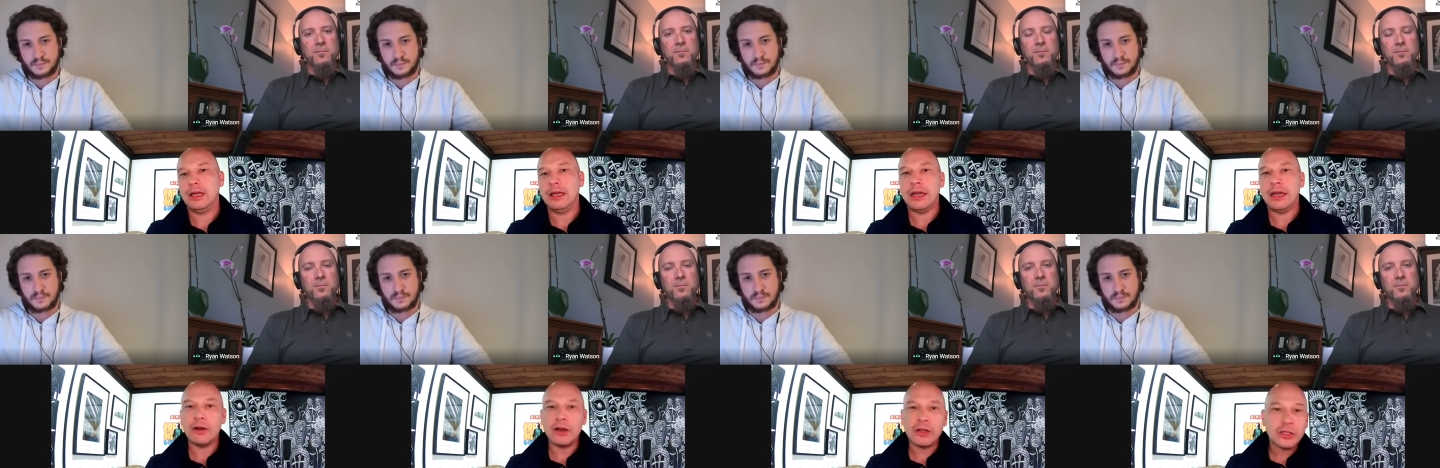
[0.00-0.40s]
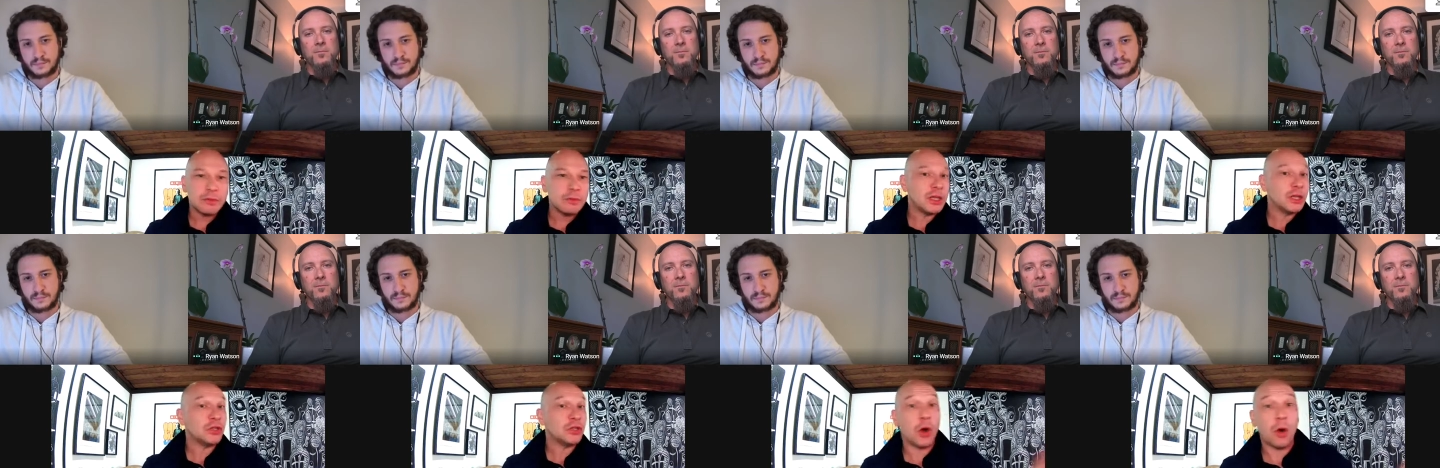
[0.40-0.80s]
Speaker 1: Now, it doesn't
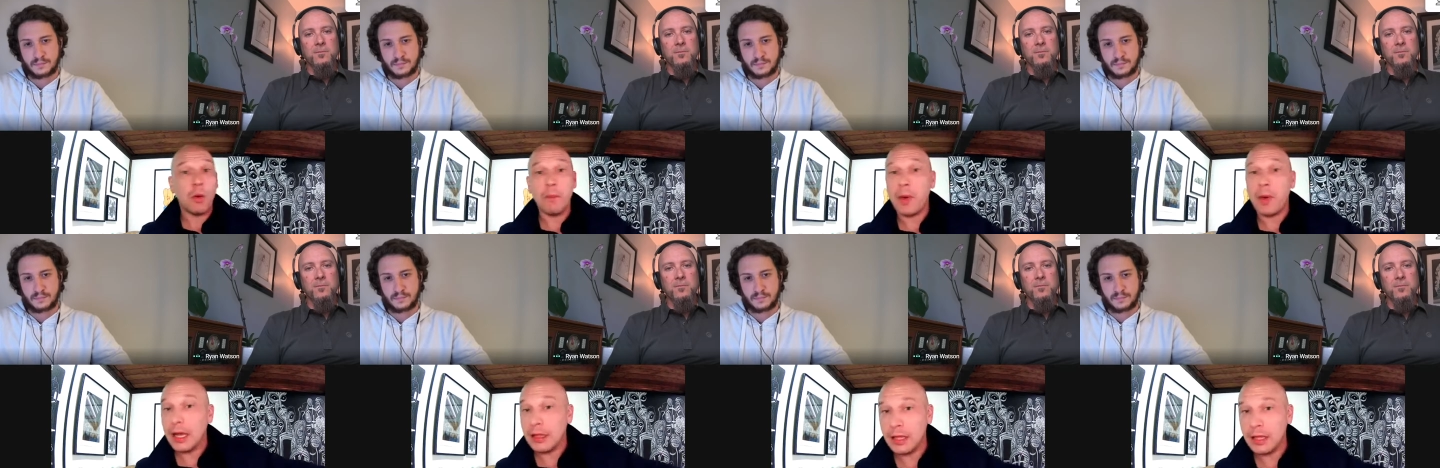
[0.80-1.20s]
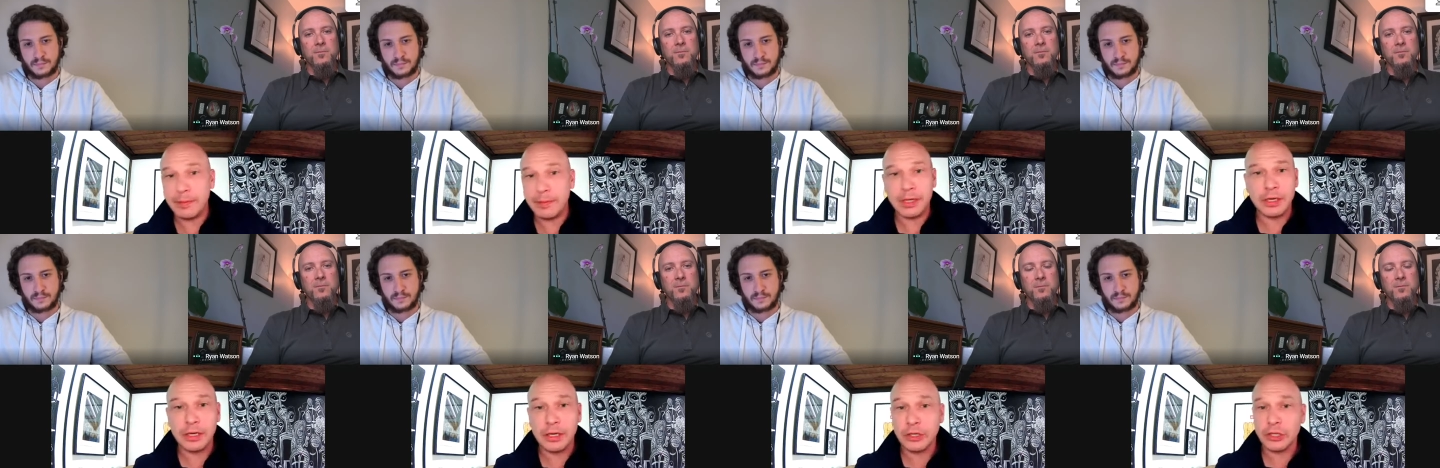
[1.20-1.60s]
mean don't buy
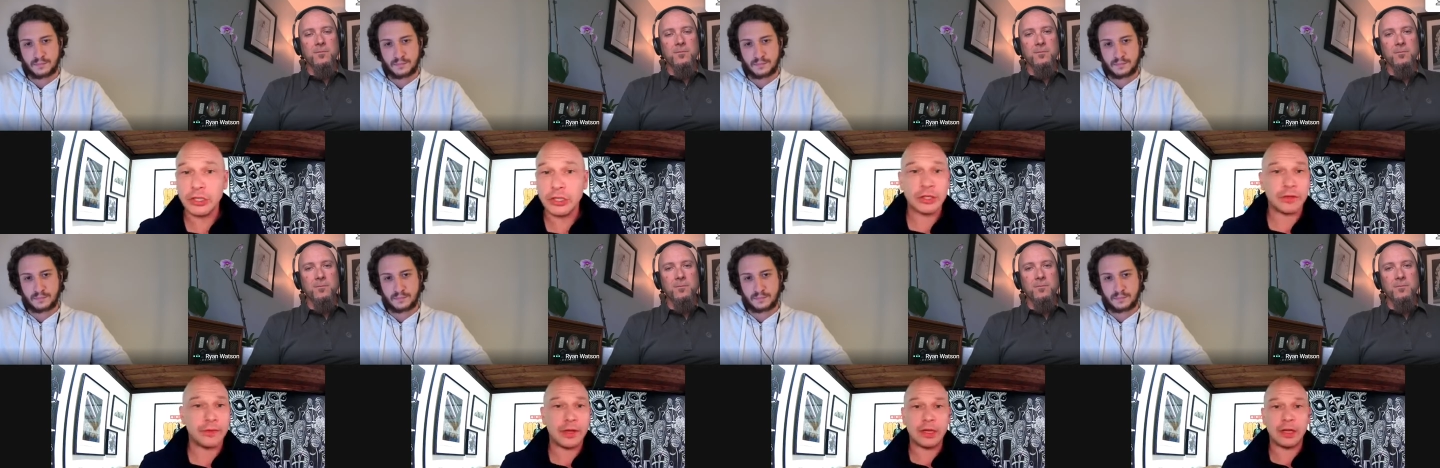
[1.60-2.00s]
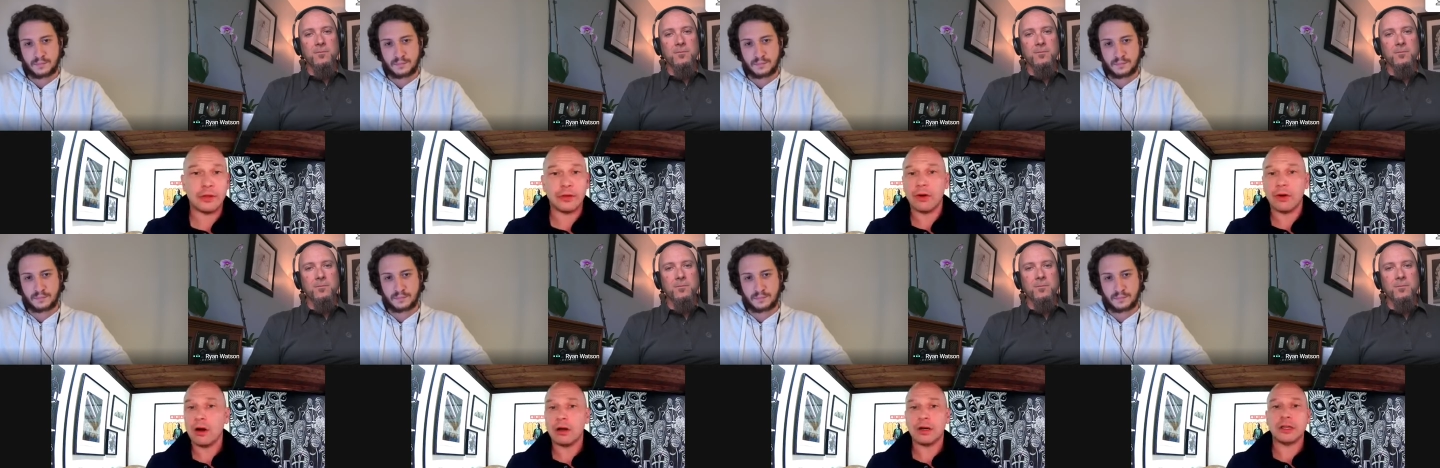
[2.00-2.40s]
limited editions of any other
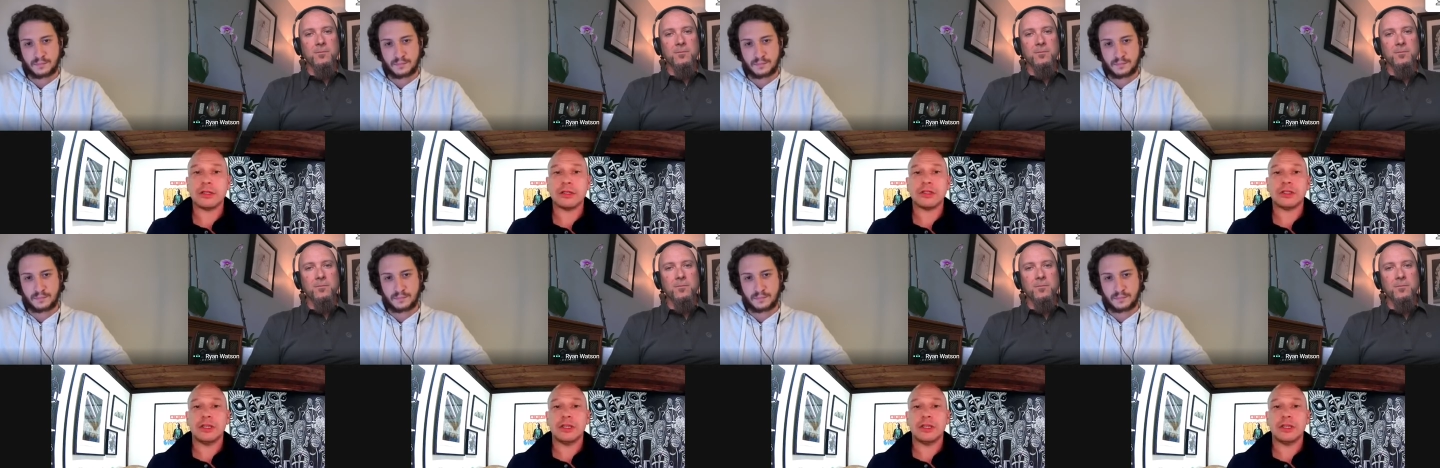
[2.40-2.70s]
artists.